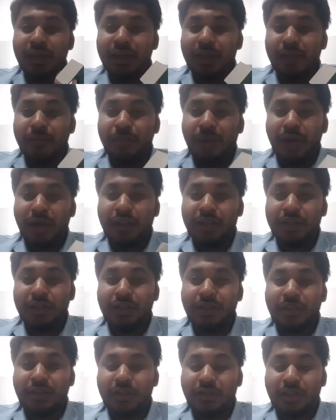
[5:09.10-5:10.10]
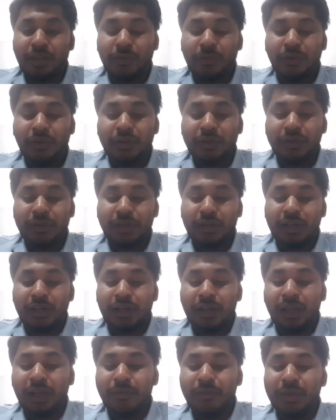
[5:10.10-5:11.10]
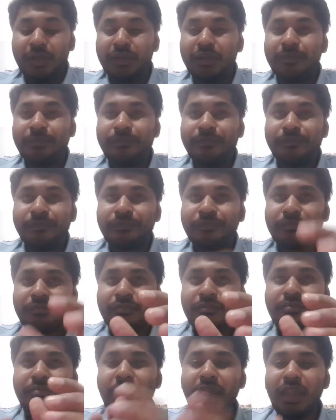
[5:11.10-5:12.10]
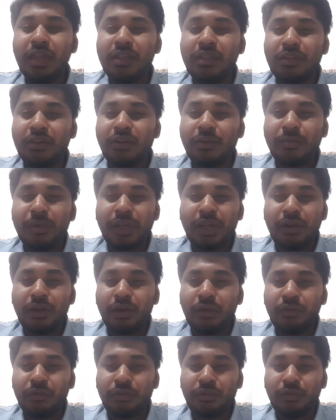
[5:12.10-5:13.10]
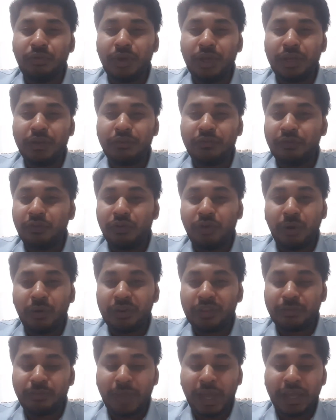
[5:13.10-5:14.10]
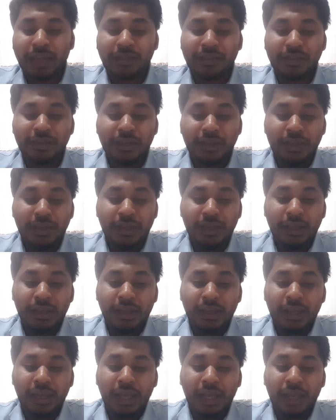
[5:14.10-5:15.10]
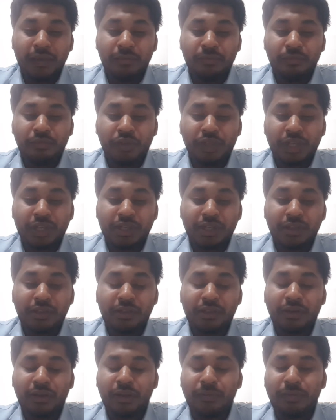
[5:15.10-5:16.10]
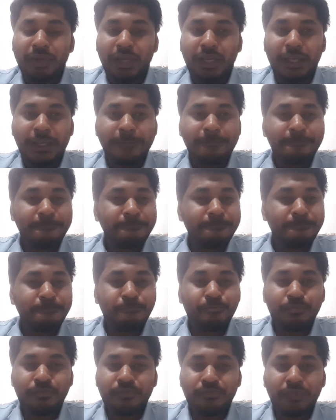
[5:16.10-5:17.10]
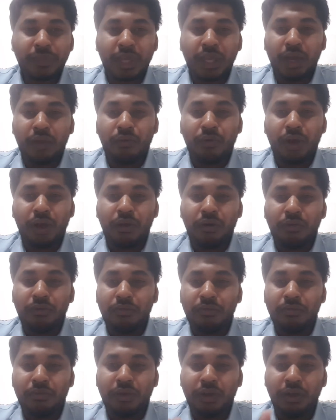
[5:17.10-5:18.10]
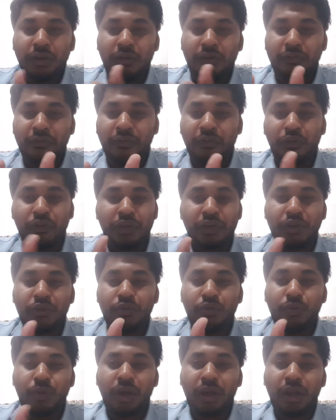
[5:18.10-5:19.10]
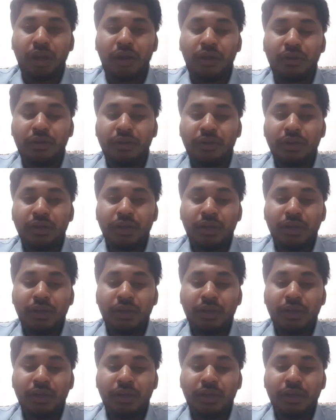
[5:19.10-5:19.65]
in bangladesh the subcontinental climate is gonna be around three to four hours max and projections gonna be around 40 to one hour